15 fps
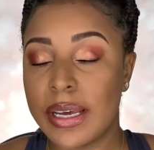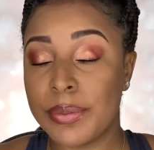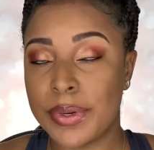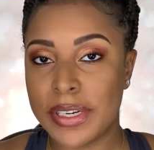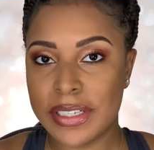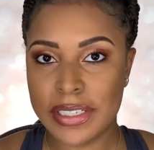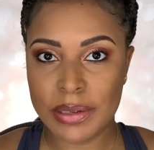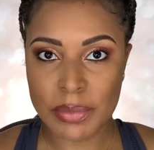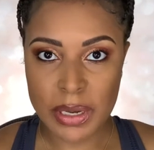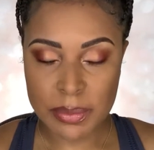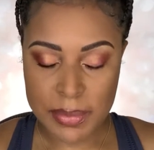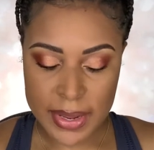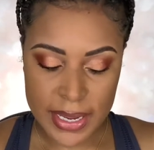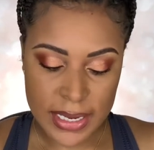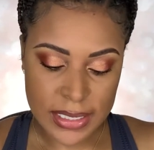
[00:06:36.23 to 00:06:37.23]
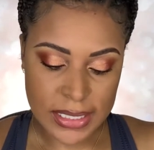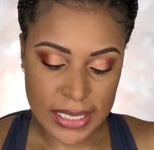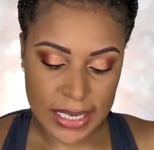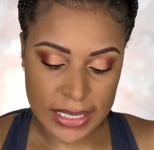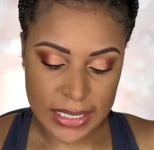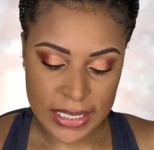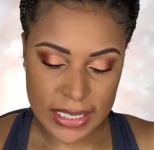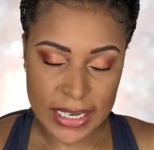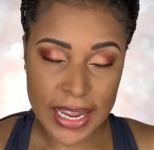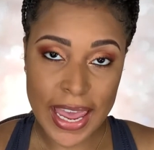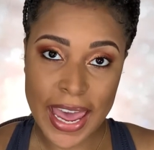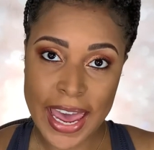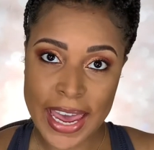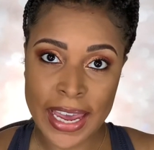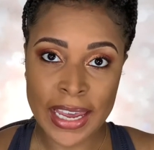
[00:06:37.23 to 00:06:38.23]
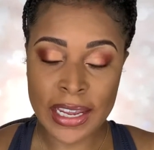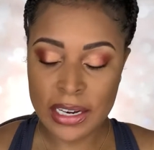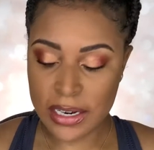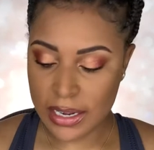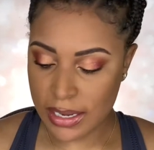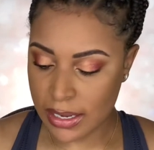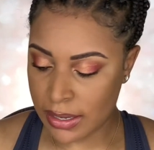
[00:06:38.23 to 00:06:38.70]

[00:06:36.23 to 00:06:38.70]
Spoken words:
that when I did my base, I didn't add